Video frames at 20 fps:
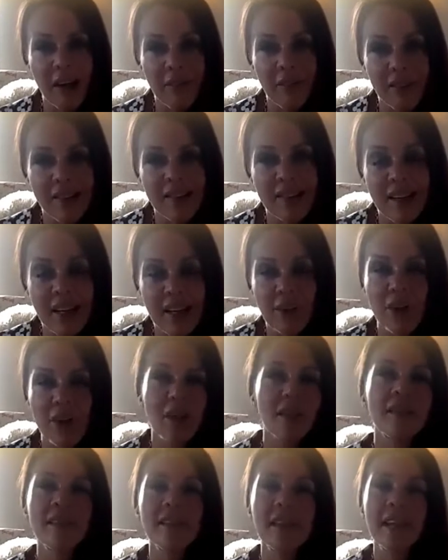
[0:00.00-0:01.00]

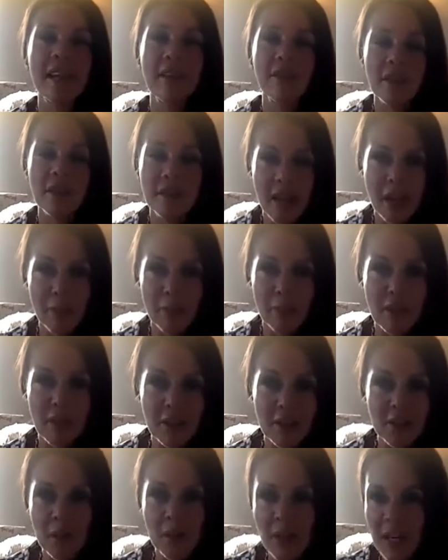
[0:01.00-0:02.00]
serious liver
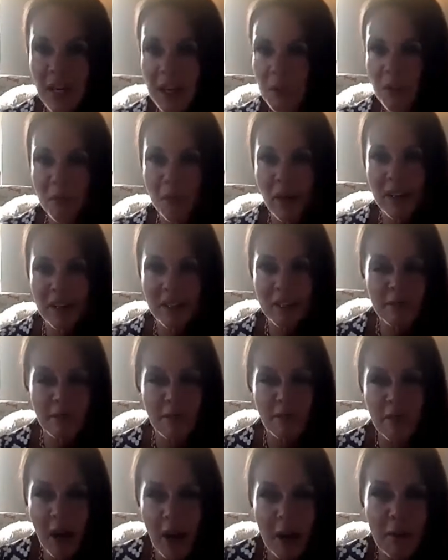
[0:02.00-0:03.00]
damage, irrespective irrespective
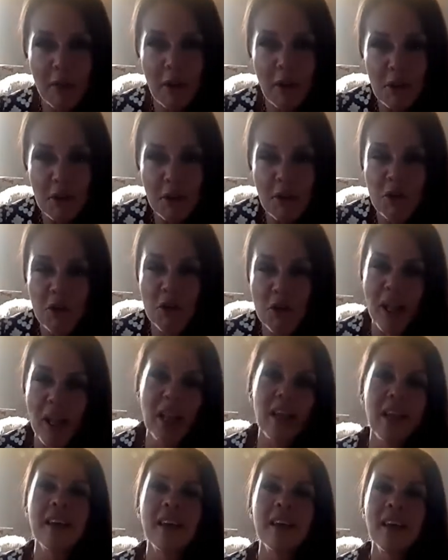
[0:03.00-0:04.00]
of how much you
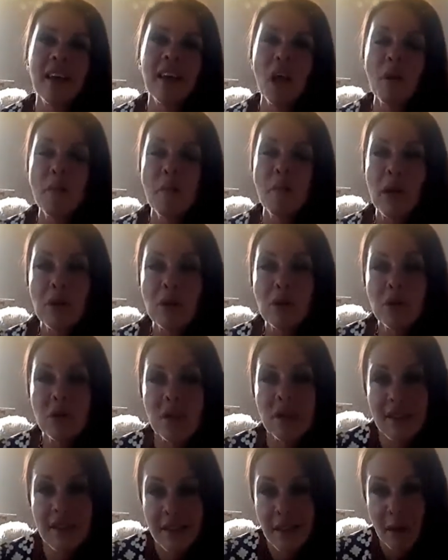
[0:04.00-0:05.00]
drink,
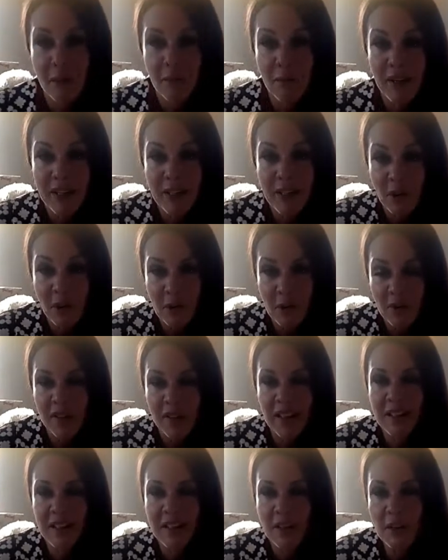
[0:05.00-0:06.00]
emotions can be
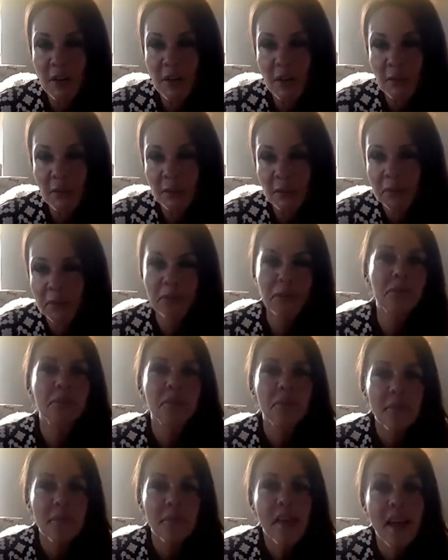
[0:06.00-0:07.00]
toxic too.
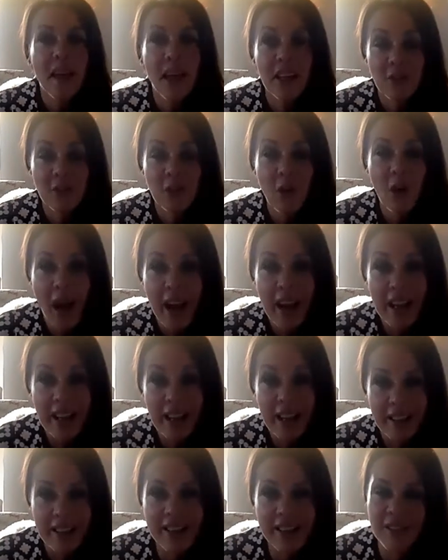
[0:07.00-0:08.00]
And your
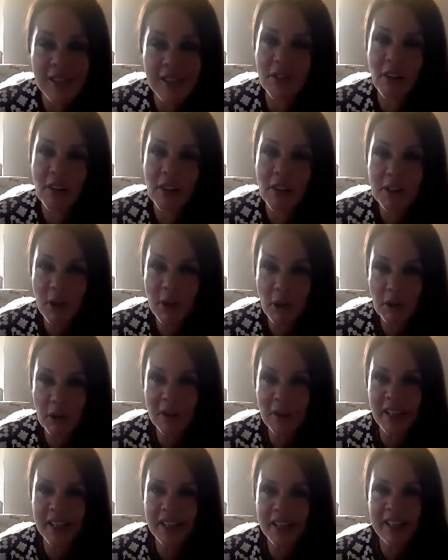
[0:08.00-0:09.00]
anger is a very
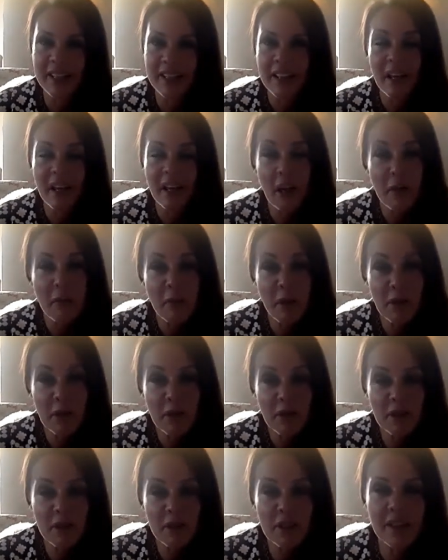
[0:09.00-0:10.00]
toxic
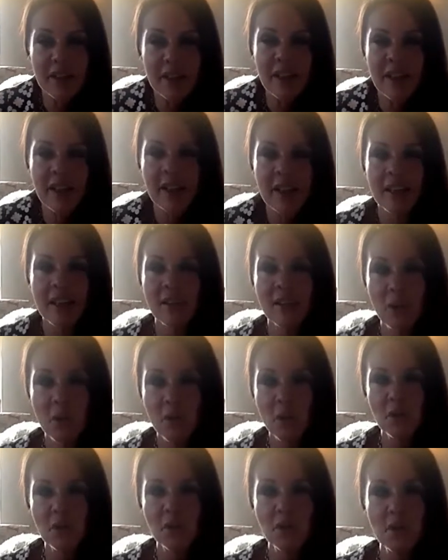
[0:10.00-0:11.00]
emotion. So
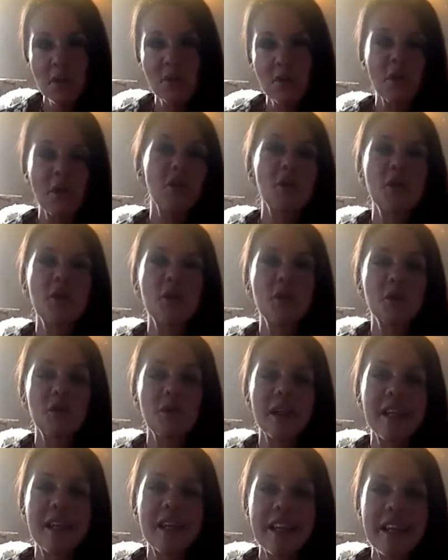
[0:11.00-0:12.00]
what do you do to
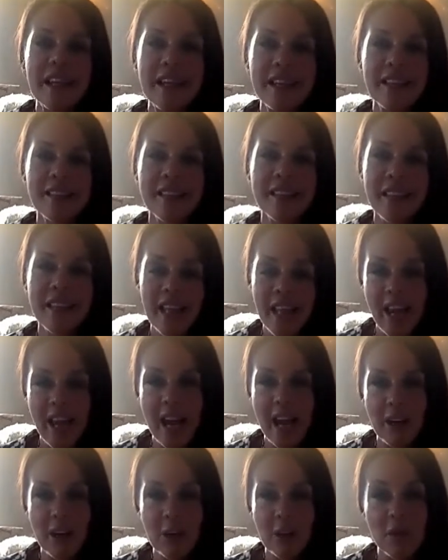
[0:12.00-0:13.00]
release that
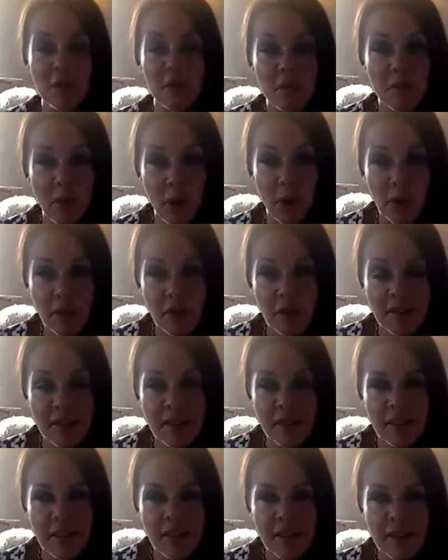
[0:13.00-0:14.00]
anger
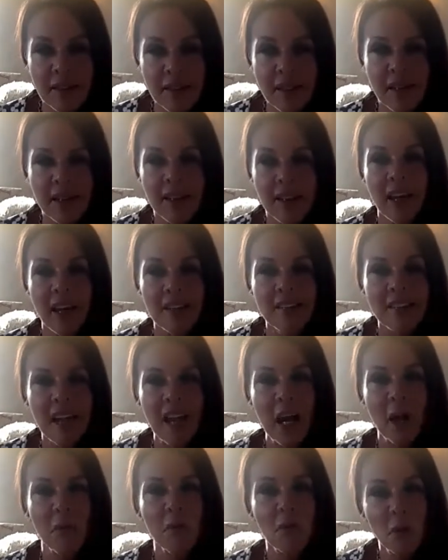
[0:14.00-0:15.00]
response and to
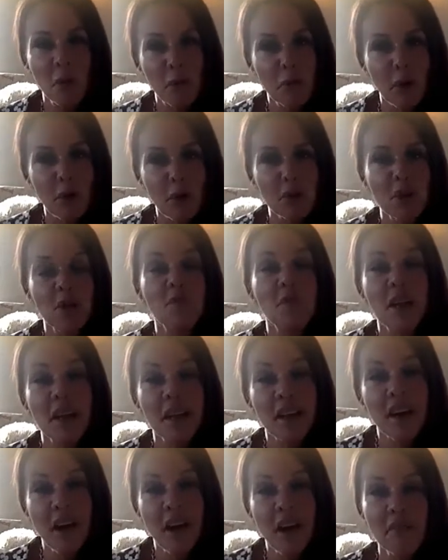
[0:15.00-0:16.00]
help your body
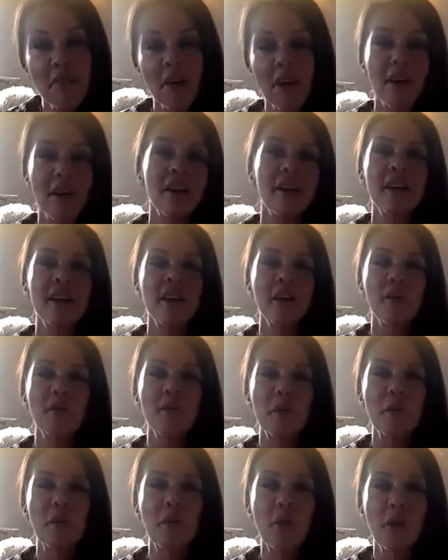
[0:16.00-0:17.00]
recover
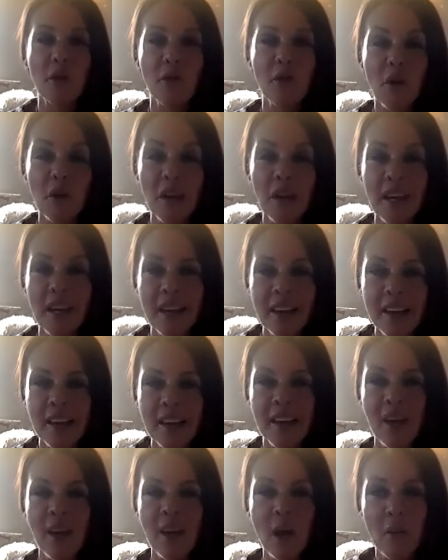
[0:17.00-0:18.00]
from chronic
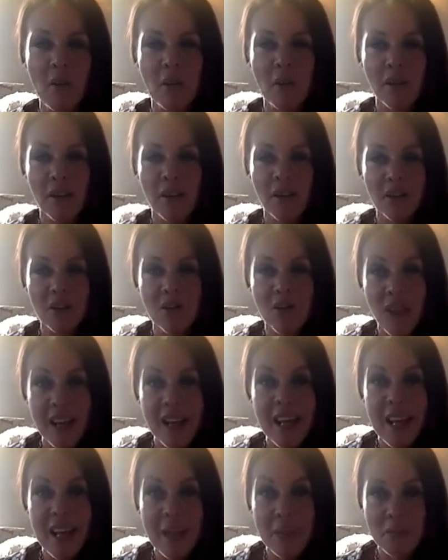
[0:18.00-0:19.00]

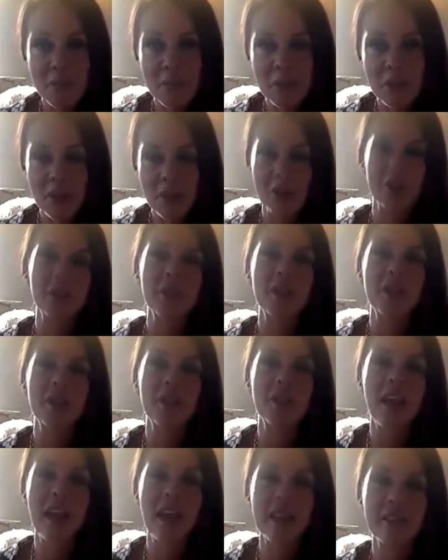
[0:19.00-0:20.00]
adrenaline
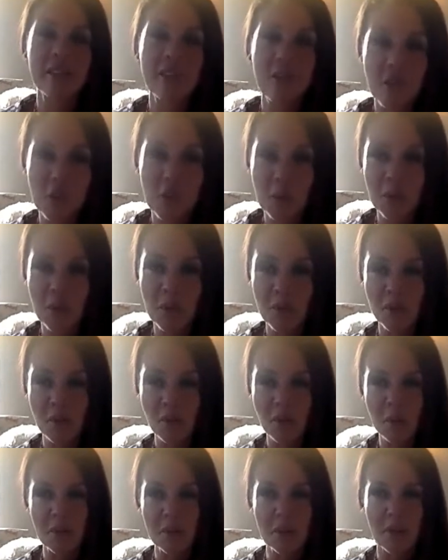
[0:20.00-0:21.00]
production and
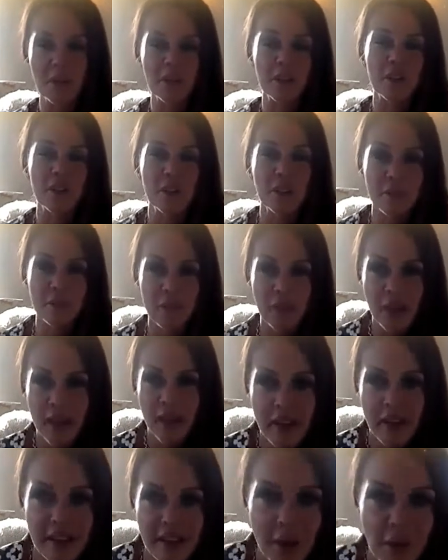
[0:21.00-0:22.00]
cortisol production? So I'm